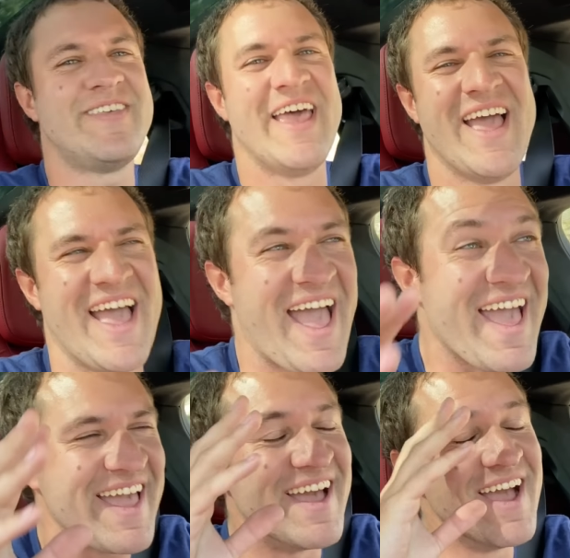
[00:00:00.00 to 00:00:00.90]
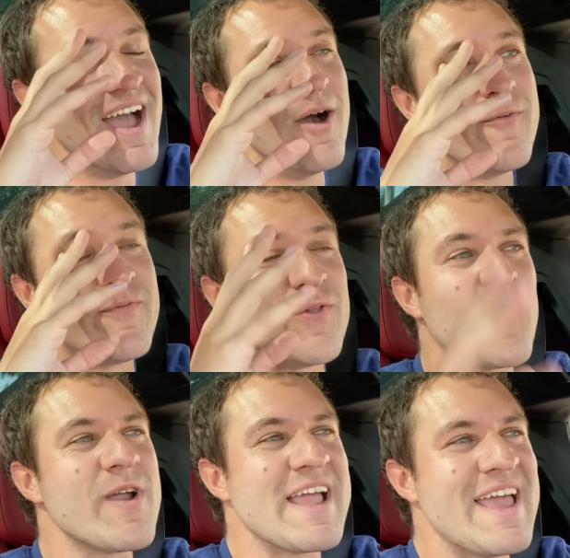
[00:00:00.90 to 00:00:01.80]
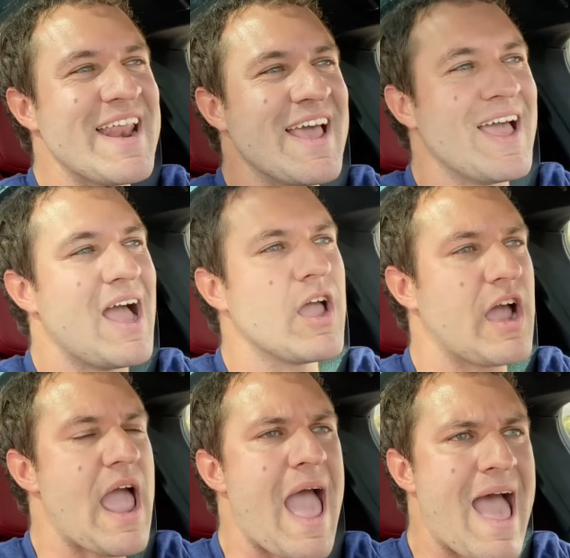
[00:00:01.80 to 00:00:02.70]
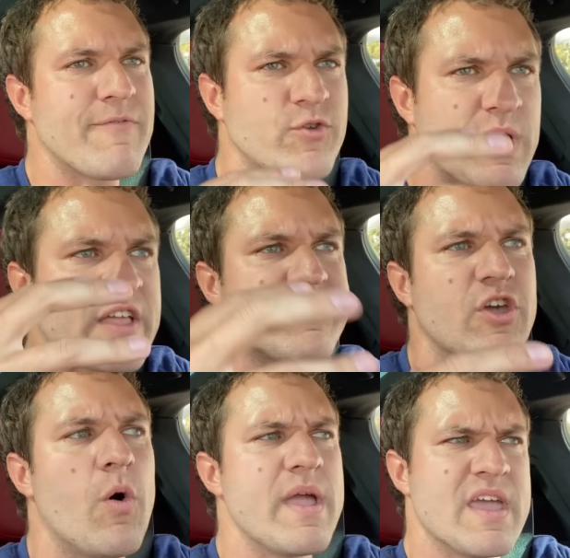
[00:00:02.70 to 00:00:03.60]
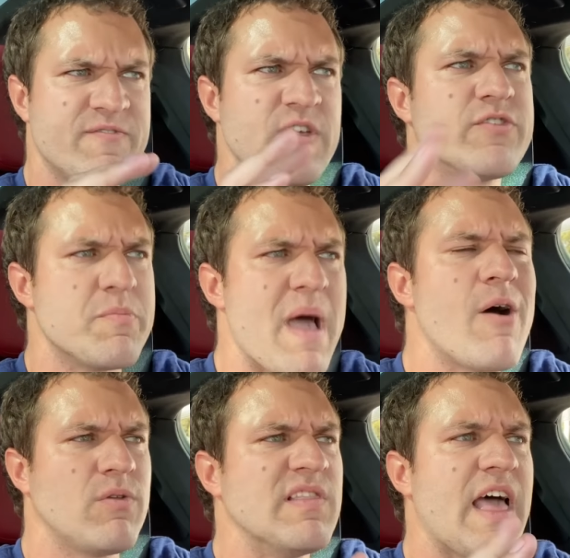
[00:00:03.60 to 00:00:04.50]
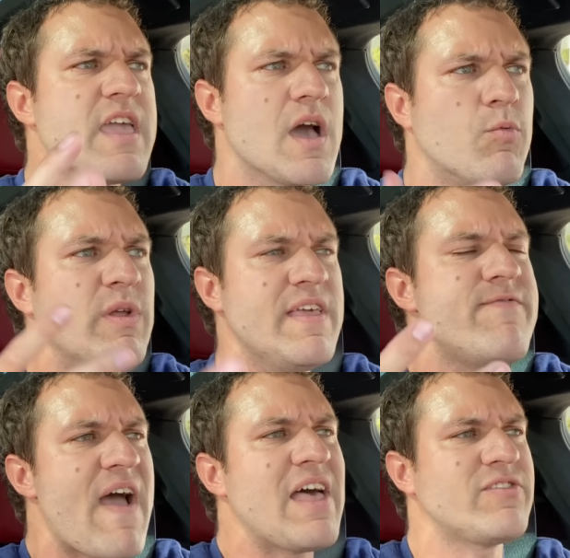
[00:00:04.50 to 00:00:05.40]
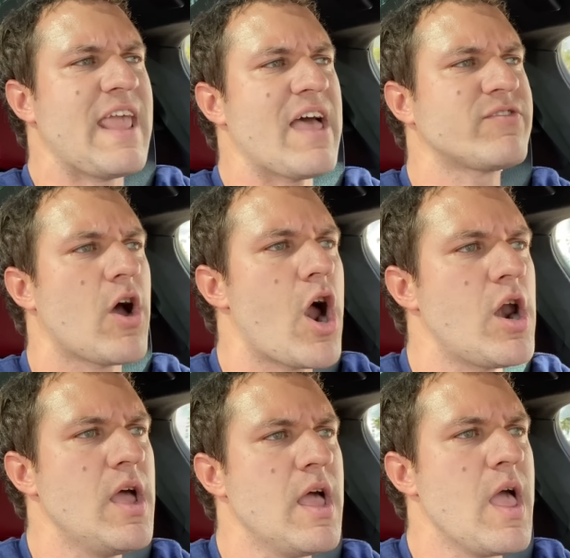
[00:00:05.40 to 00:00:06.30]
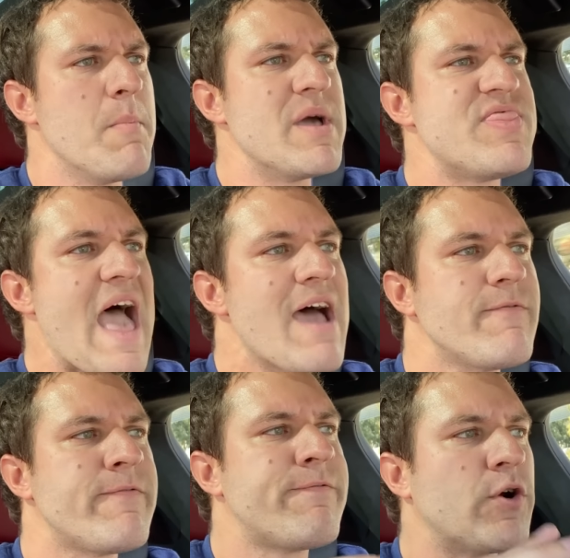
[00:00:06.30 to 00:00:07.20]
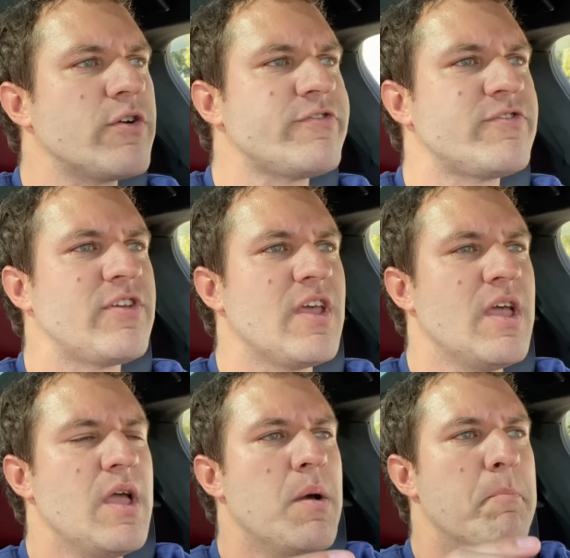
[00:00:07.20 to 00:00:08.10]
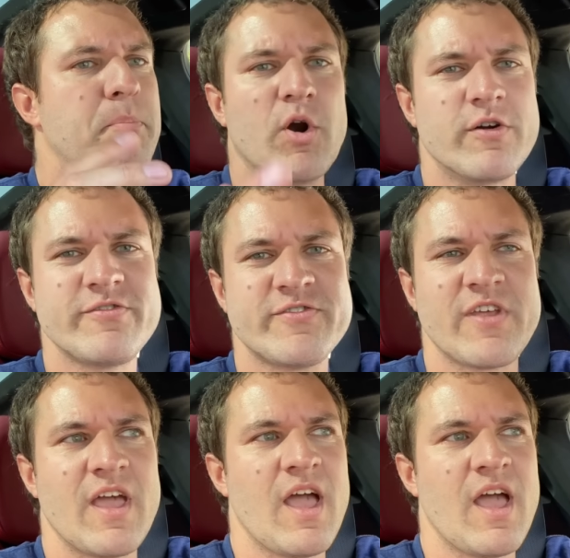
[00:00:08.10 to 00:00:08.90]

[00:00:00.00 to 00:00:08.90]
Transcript: say, flooring it, after it gets going, it feels about like a really fast gas car. But that first burst,